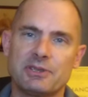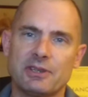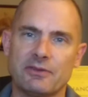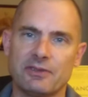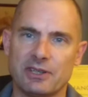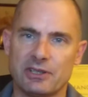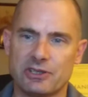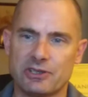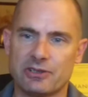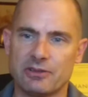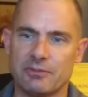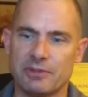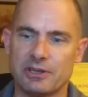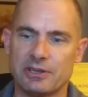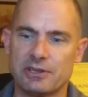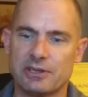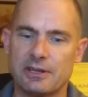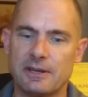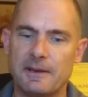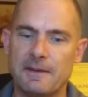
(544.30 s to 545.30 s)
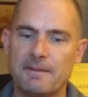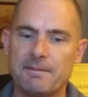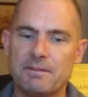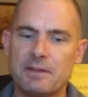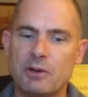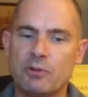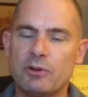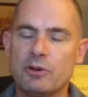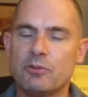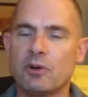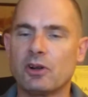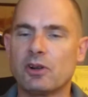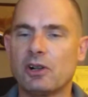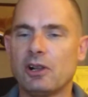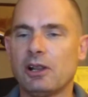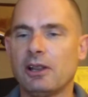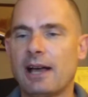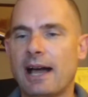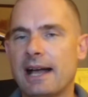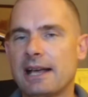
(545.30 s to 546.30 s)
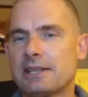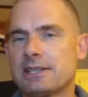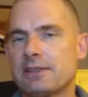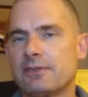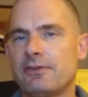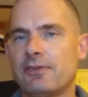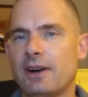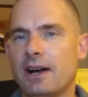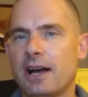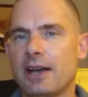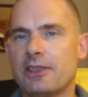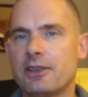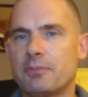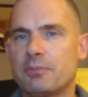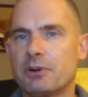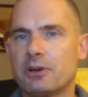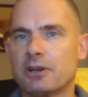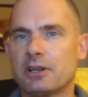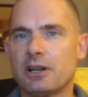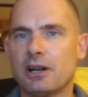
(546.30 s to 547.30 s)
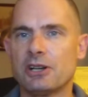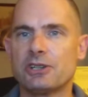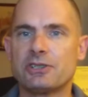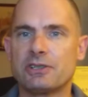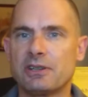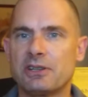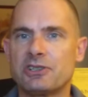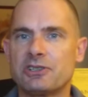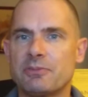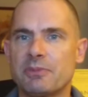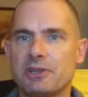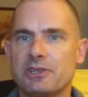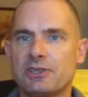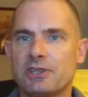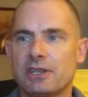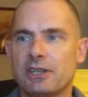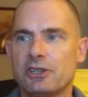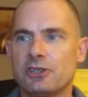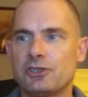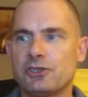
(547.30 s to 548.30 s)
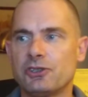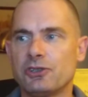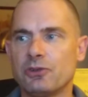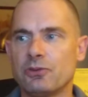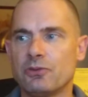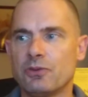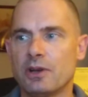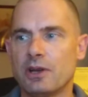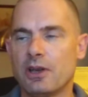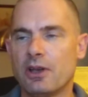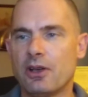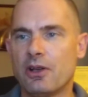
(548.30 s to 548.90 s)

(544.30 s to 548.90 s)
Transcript: of instruments, we will classify the percussion instruments into